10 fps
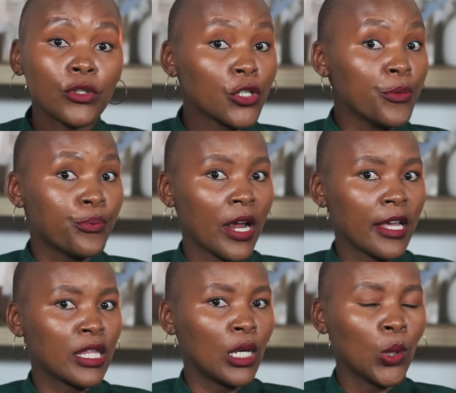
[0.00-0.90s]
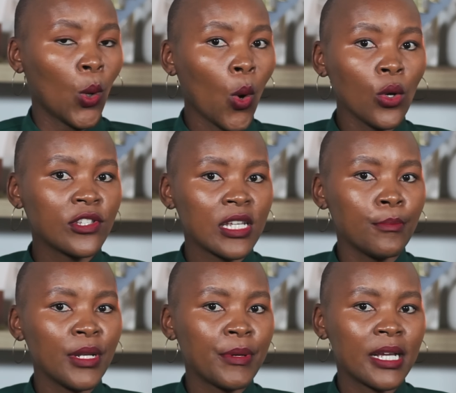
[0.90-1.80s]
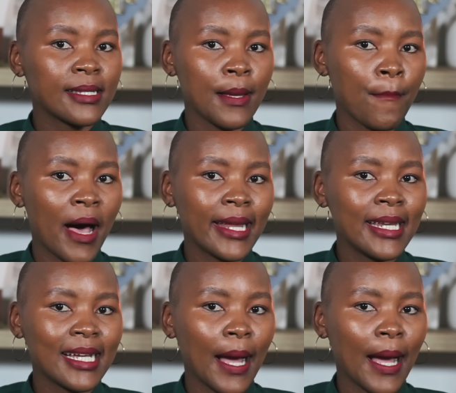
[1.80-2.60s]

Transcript: Do you break the law simply because the mining